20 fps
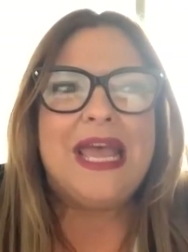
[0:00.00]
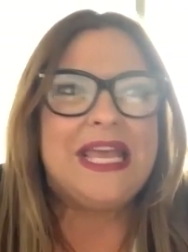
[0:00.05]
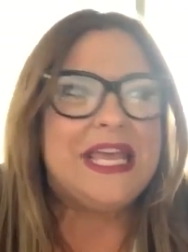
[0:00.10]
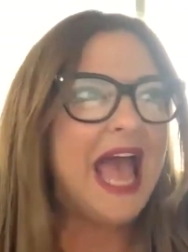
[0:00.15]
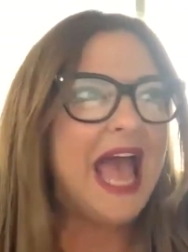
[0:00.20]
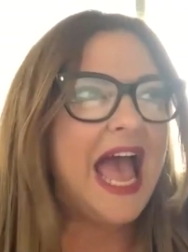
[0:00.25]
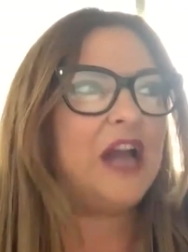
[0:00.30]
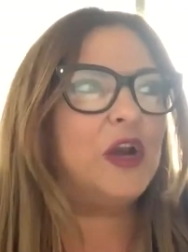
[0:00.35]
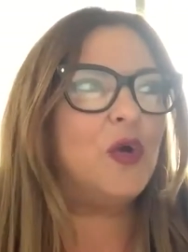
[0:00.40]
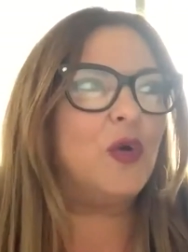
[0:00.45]

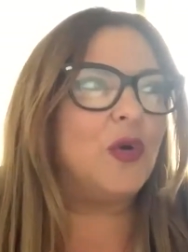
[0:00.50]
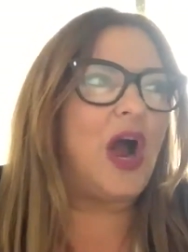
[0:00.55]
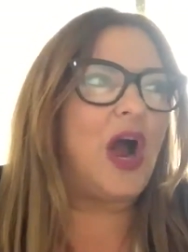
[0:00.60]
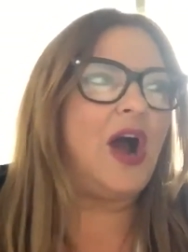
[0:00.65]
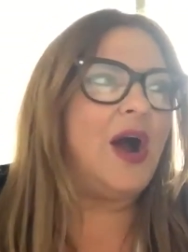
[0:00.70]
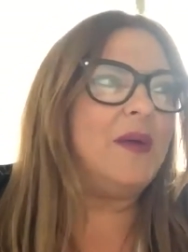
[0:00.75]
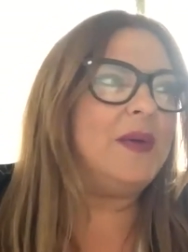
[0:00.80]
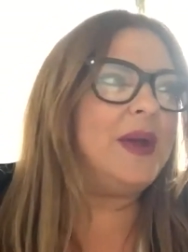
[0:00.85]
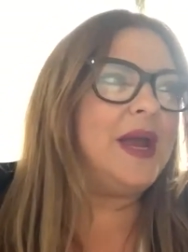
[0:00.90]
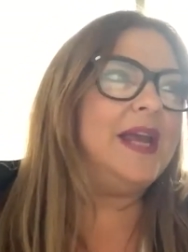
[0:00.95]
yeah, look,
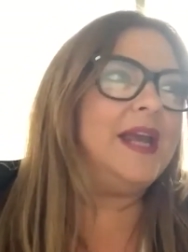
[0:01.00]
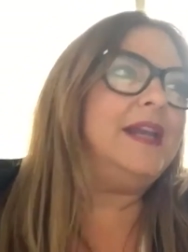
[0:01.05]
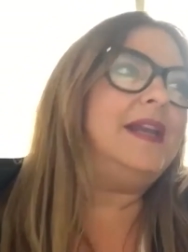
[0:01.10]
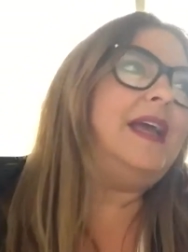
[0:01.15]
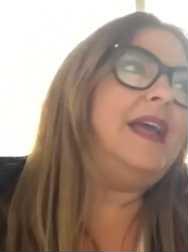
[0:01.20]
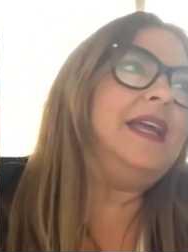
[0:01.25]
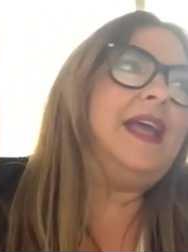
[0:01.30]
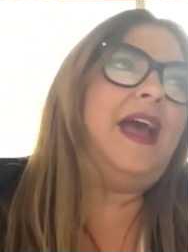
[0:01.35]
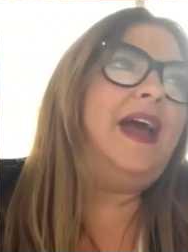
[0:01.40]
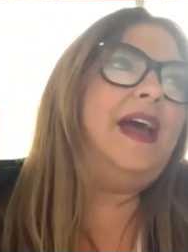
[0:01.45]
I mean,
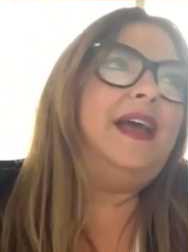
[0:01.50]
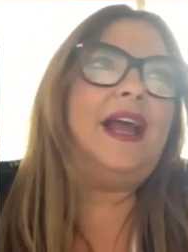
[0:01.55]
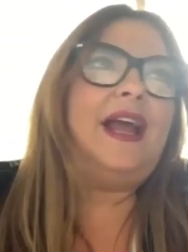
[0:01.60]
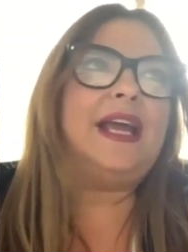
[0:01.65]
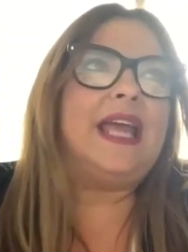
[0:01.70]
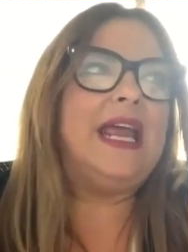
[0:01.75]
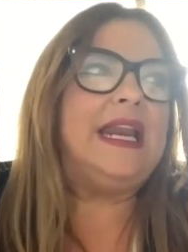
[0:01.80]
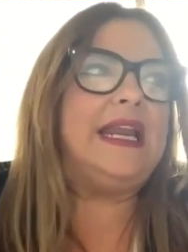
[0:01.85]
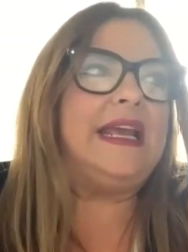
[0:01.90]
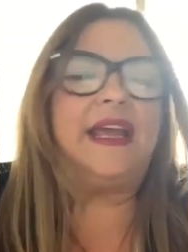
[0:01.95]
yeah,
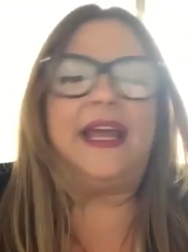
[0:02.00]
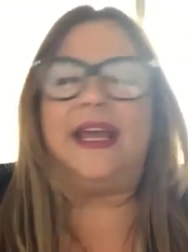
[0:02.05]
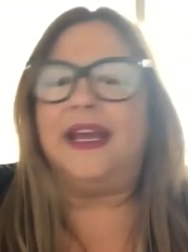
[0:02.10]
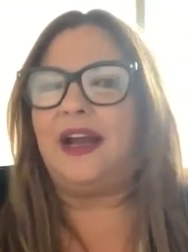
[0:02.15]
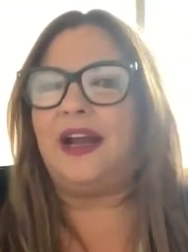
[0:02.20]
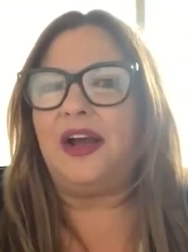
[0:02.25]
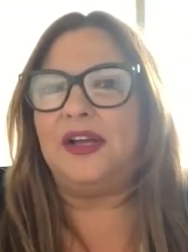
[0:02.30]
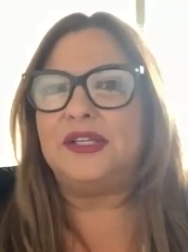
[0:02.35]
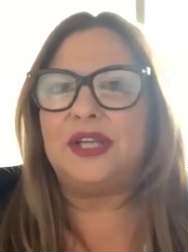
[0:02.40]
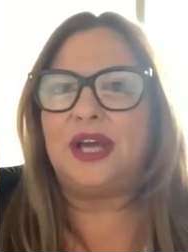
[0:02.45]
like any kid,
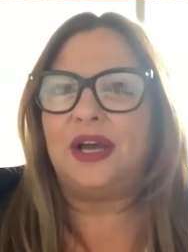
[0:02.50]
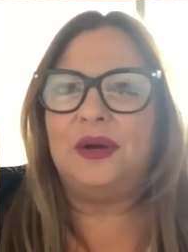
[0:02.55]
I,